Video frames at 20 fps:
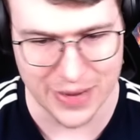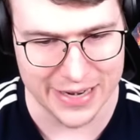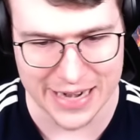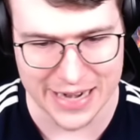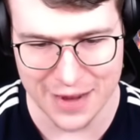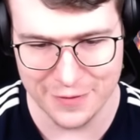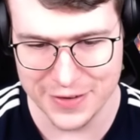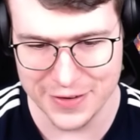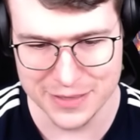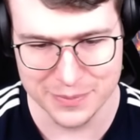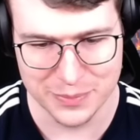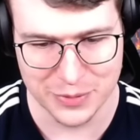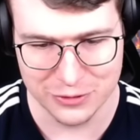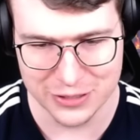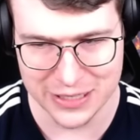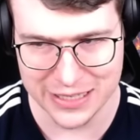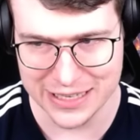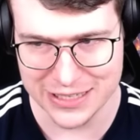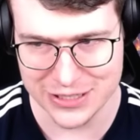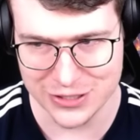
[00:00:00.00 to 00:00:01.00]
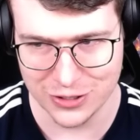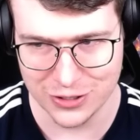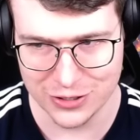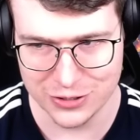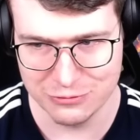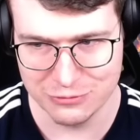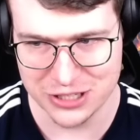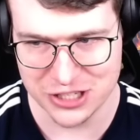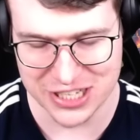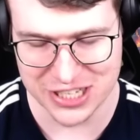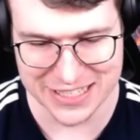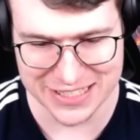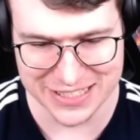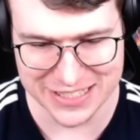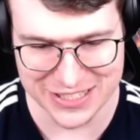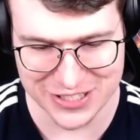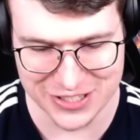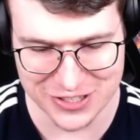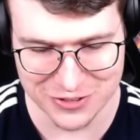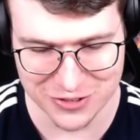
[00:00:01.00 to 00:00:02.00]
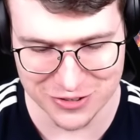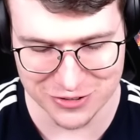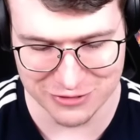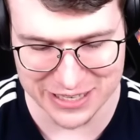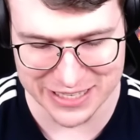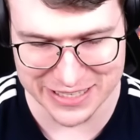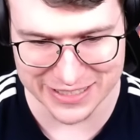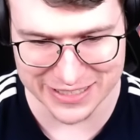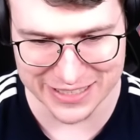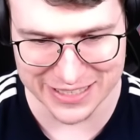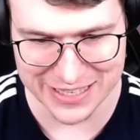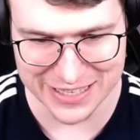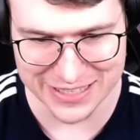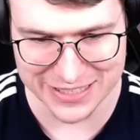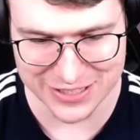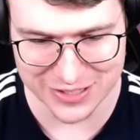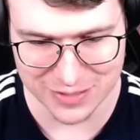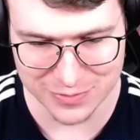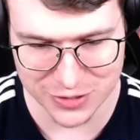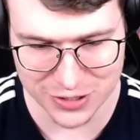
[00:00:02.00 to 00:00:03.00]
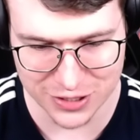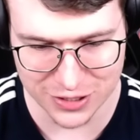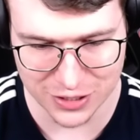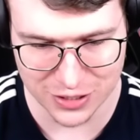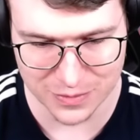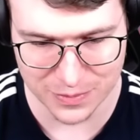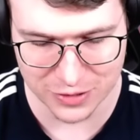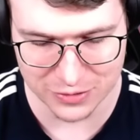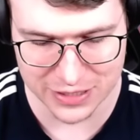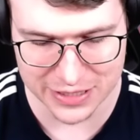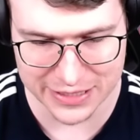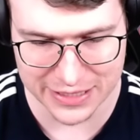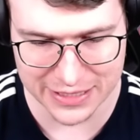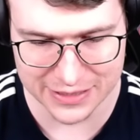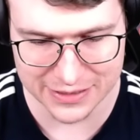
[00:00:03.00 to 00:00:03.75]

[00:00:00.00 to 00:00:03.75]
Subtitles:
having the bowler against all the witch decks is so crazy nice. So I'm just gonna go bowler there.